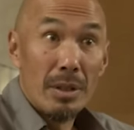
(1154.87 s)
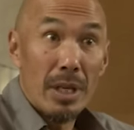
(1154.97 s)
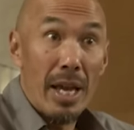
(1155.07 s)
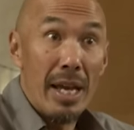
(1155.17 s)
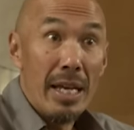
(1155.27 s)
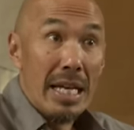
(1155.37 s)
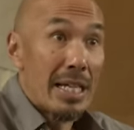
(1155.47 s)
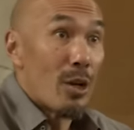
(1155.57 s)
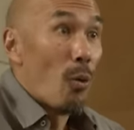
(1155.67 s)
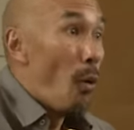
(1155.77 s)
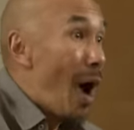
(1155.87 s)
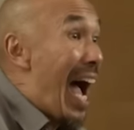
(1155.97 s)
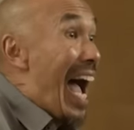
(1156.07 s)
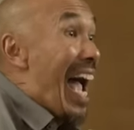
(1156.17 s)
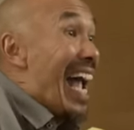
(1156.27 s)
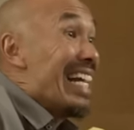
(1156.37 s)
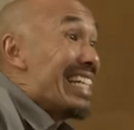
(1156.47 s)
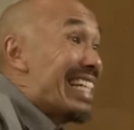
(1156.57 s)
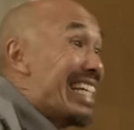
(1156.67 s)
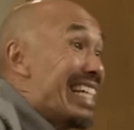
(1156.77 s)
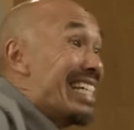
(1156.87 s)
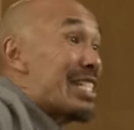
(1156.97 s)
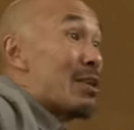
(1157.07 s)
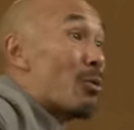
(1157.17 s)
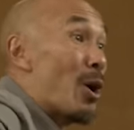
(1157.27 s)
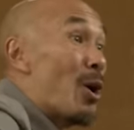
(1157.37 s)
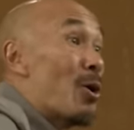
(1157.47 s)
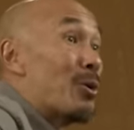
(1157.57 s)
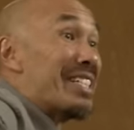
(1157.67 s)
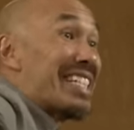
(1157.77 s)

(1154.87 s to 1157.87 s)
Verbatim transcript: Okay? It's a wide, easy road.